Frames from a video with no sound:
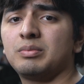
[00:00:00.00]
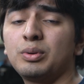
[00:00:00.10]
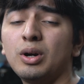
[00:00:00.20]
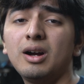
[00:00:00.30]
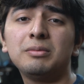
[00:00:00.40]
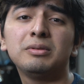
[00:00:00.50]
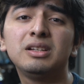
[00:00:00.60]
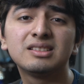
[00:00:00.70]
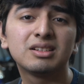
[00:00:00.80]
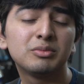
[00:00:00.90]

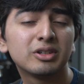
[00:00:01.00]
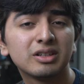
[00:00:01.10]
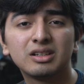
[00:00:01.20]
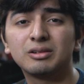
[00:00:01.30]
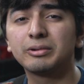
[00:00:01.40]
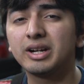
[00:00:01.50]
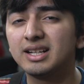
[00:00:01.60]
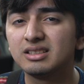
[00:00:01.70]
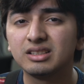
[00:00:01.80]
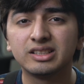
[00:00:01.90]
probably somewhere
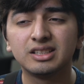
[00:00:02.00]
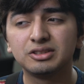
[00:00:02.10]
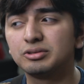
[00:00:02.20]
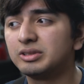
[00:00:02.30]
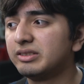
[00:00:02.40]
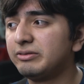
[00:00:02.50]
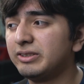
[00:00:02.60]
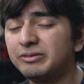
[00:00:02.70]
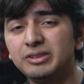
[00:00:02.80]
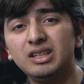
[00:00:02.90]
around
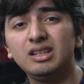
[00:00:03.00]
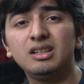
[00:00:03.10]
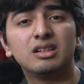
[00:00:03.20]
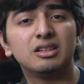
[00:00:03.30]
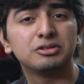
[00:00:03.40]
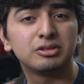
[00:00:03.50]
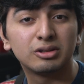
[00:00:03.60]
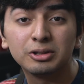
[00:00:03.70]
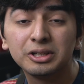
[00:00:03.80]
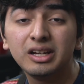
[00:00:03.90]
150,
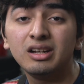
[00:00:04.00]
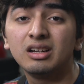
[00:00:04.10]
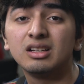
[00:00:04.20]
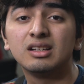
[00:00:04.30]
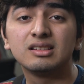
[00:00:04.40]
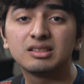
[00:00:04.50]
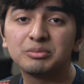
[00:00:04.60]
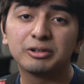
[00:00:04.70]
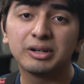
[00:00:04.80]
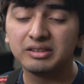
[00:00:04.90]
130,
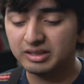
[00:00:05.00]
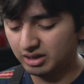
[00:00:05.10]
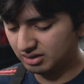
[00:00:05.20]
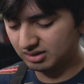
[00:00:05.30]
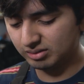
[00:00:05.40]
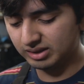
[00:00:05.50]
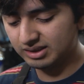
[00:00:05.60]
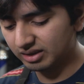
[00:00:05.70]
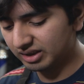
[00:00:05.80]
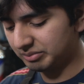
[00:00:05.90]
somewhere around there. So
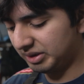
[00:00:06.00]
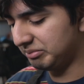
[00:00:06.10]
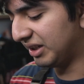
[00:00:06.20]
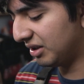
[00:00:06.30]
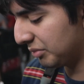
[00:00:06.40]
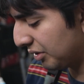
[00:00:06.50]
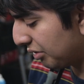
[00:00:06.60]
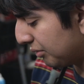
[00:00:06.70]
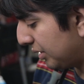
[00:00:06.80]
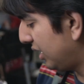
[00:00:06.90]
these are going to be my number
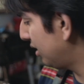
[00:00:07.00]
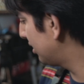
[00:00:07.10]
3.